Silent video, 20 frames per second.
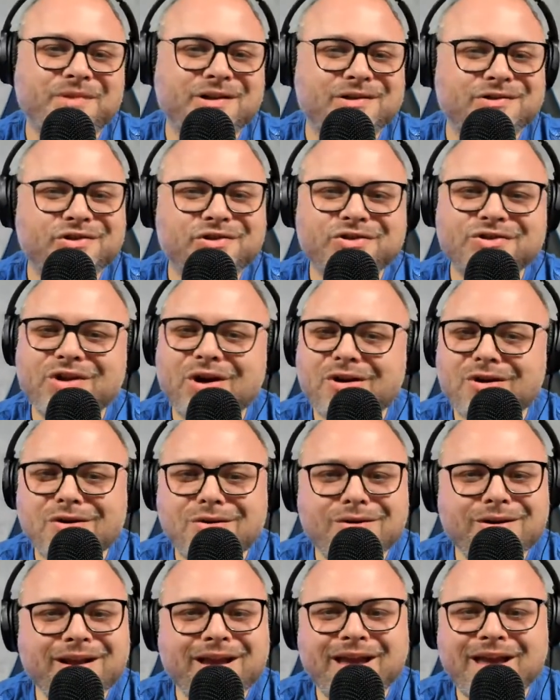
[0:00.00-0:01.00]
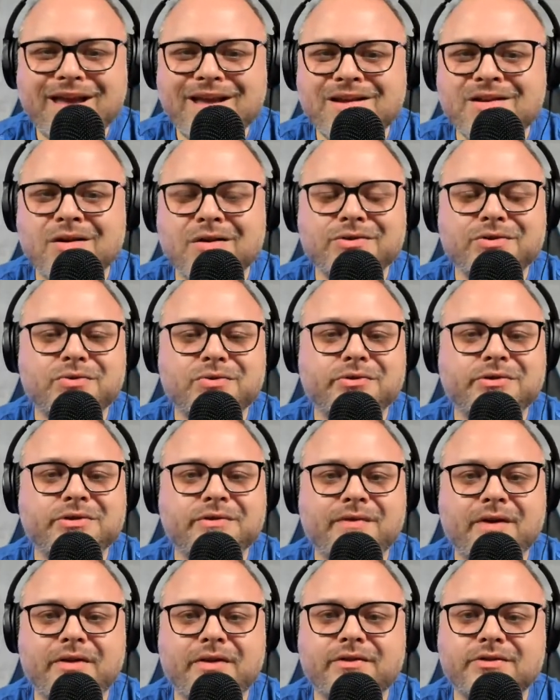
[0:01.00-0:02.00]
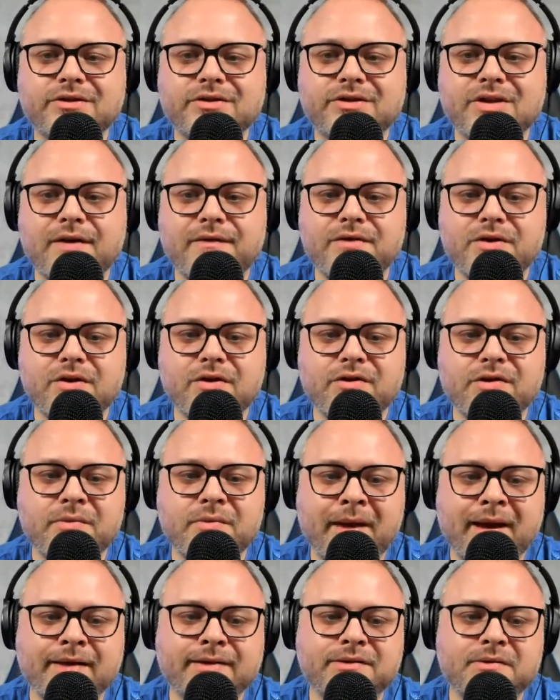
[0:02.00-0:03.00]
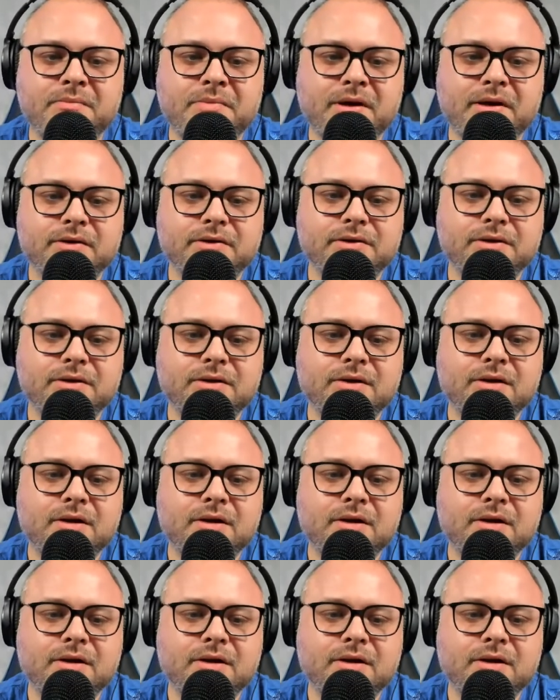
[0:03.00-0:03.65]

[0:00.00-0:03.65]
starter kit and all sorts of other stuff. You know, the man's a beast.